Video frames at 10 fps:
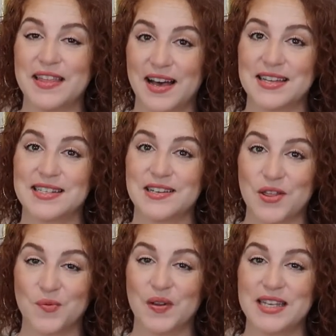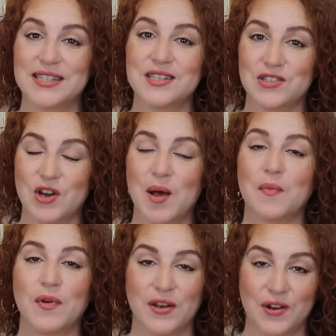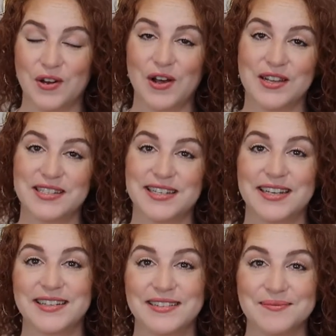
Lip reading: that as another place to stop when you're in Austin.